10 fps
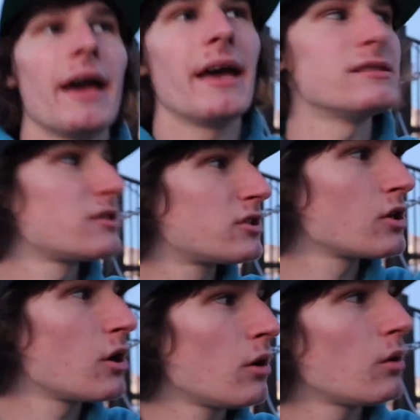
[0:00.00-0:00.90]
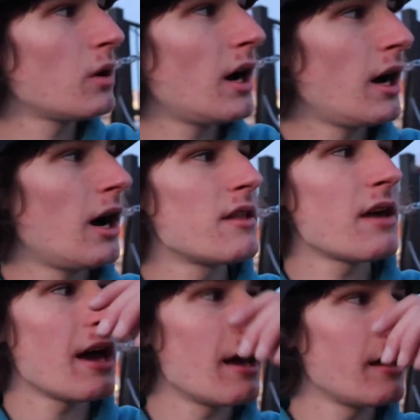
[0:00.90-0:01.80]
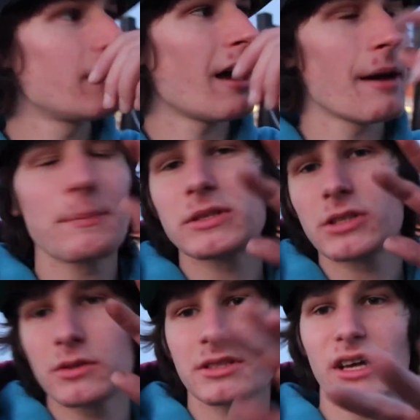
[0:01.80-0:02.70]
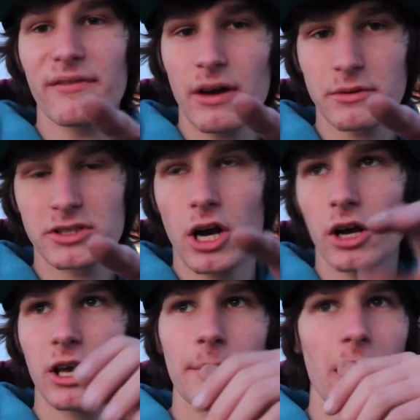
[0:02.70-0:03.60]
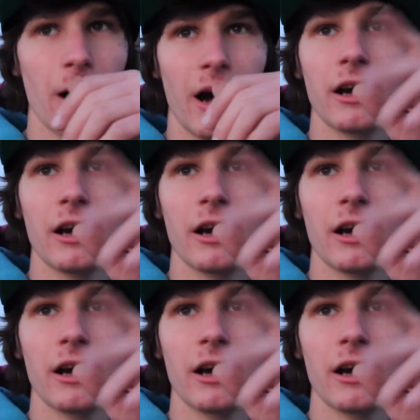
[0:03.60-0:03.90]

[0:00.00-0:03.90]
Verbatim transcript: And so uh, the the episode stuff I was talking about,